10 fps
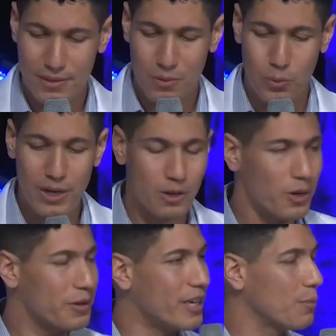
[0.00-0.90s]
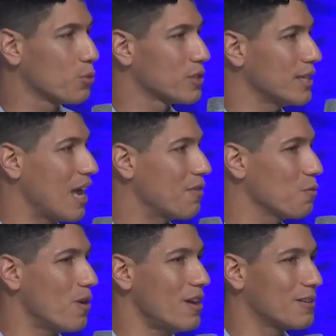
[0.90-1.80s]
We learn Hebrews 11
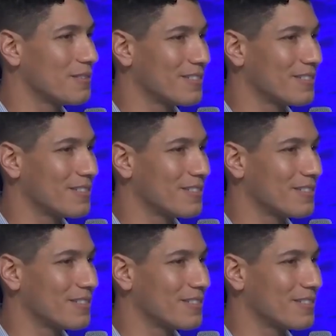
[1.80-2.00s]
1,